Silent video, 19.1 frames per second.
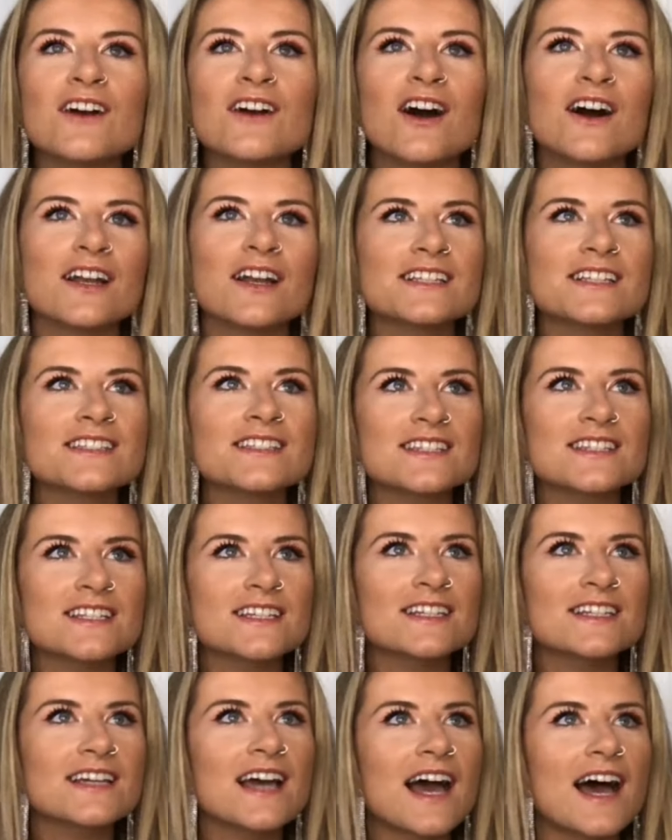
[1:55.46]

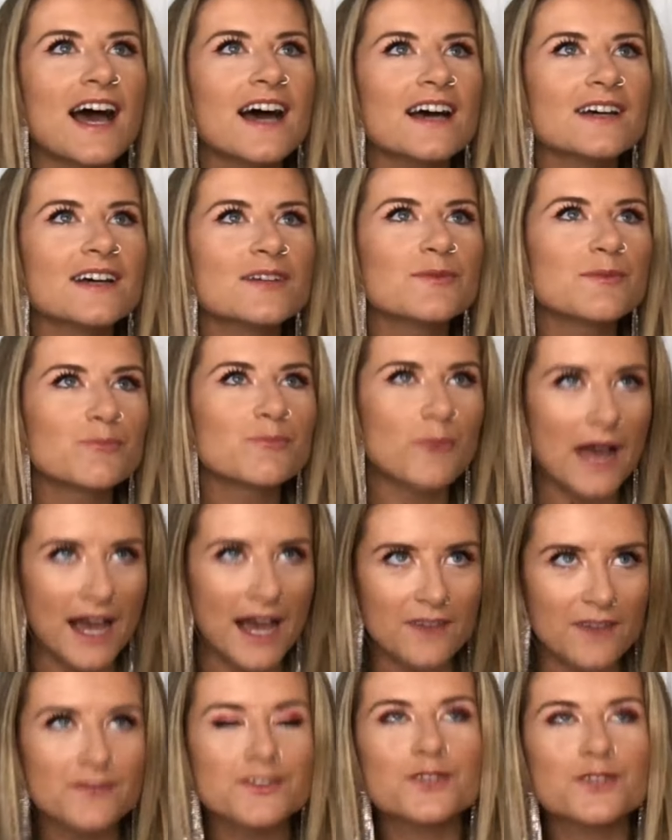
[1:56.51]
honestly,
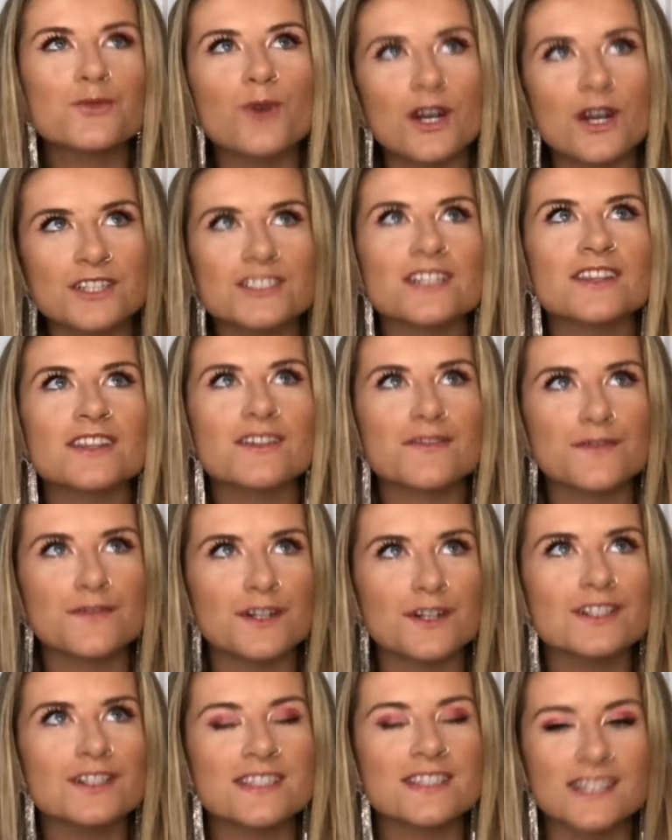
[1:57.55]
after watching the
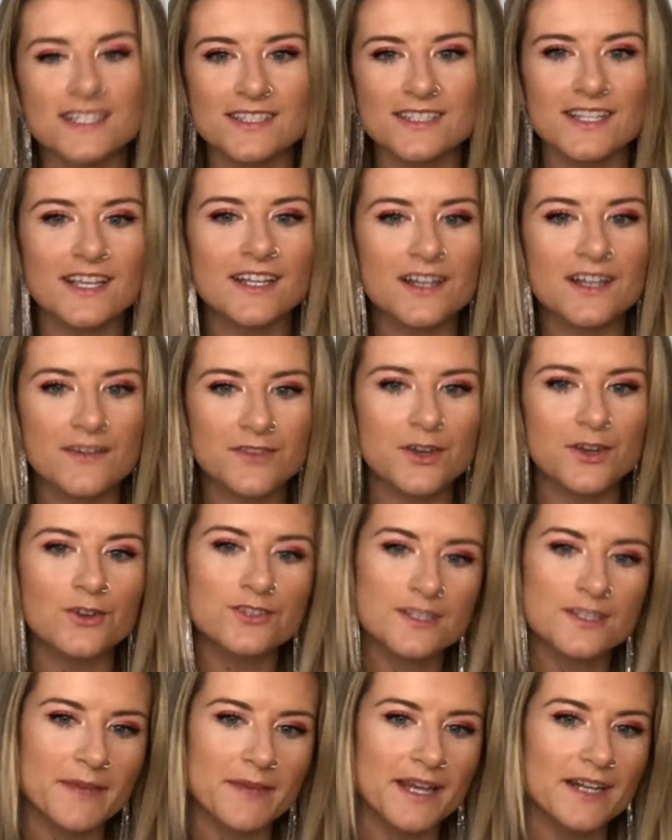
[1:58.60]
first season of the
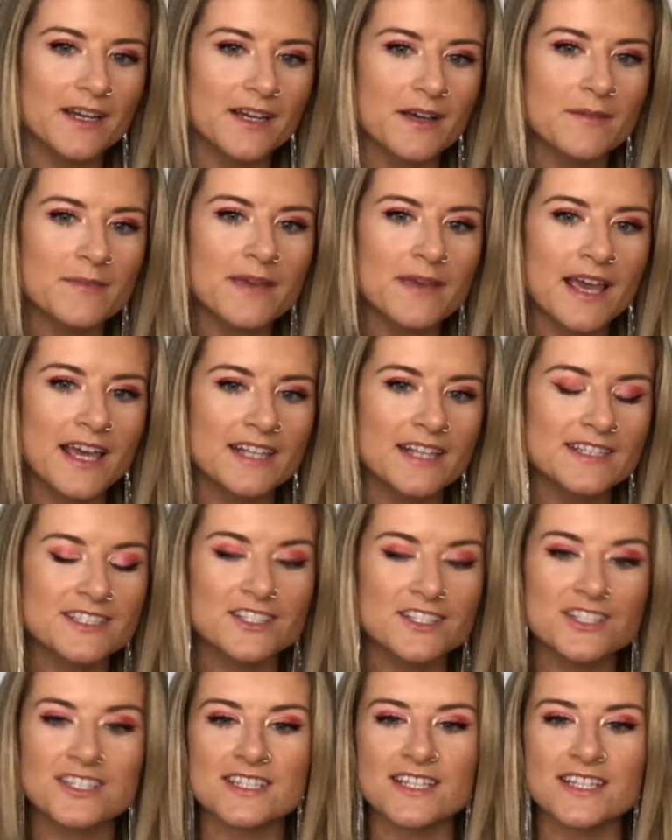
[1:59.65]
ultimatum and
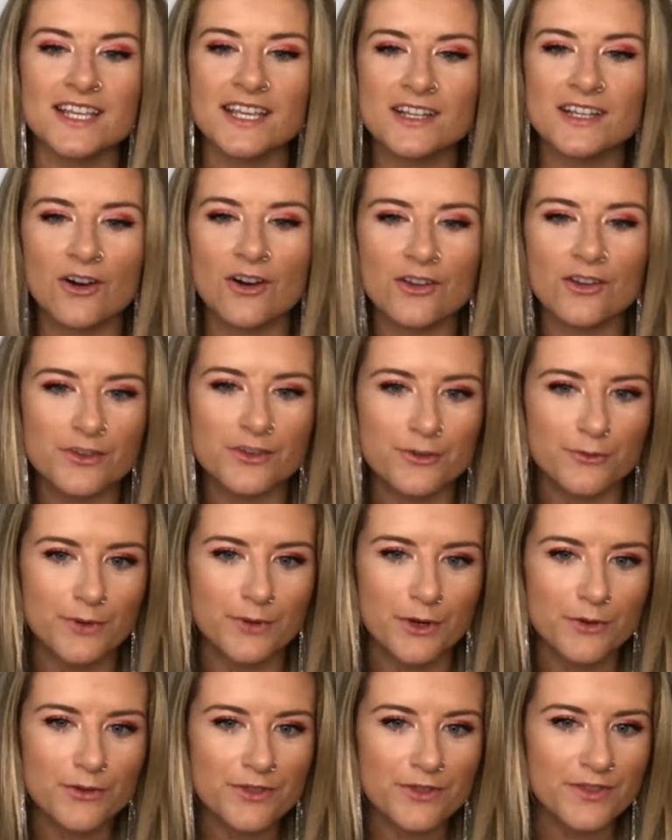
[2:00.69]
just seeing all the
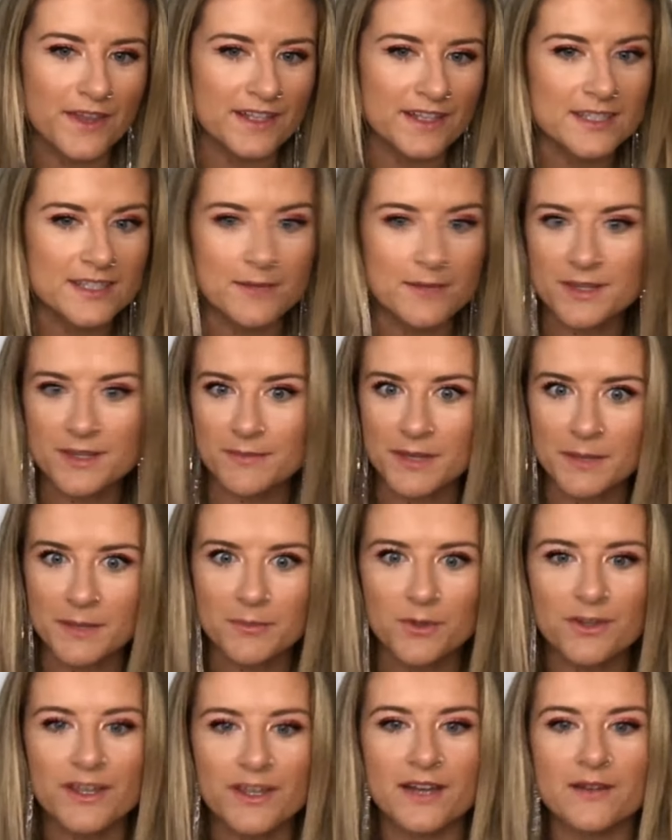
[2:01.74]
growth that some of the
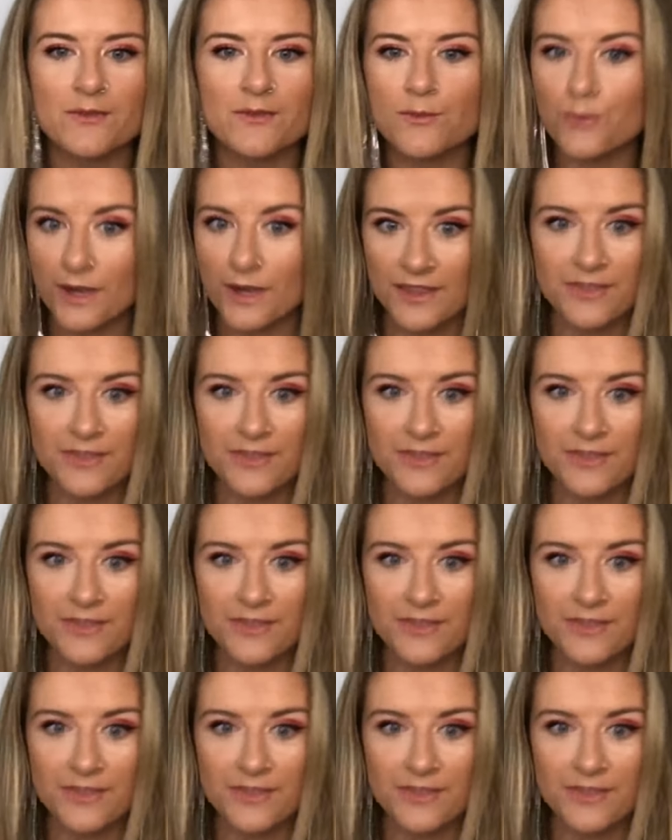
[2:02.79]
people that went